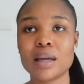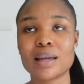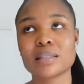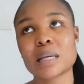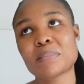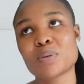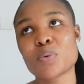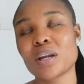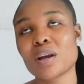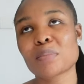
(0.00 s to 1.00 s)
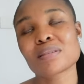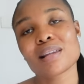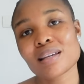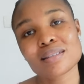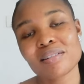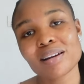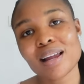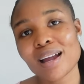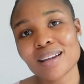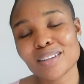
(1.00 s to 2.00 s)
except when it comes to like
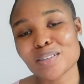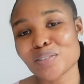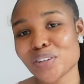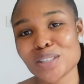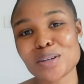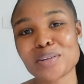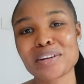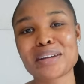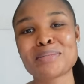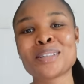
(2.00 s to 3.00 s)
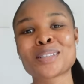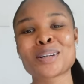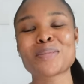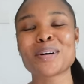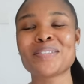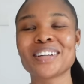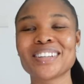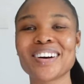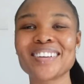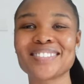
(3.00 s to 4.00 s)
Cerelac, you know, Frisco cream, Nutribulm, and
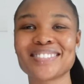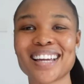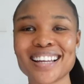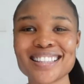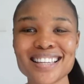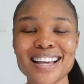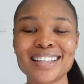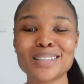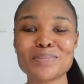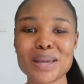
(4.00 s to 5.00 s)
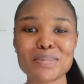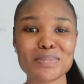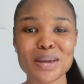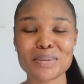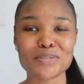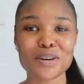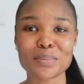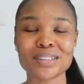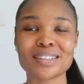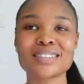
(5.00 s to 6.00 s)
all of that, the baby baby
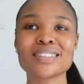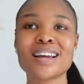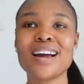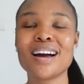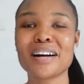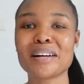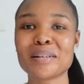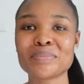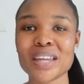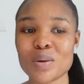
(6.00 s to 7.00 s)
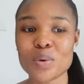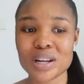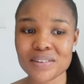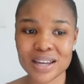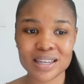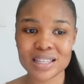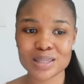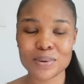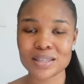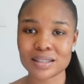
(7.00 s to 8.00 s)
formulas. Um yeah, whatever I
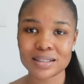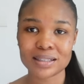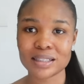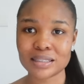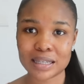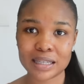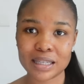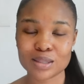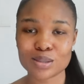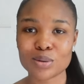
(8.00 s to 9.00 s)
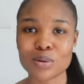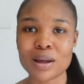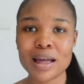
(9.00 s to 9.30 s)
eat, basically they eat, so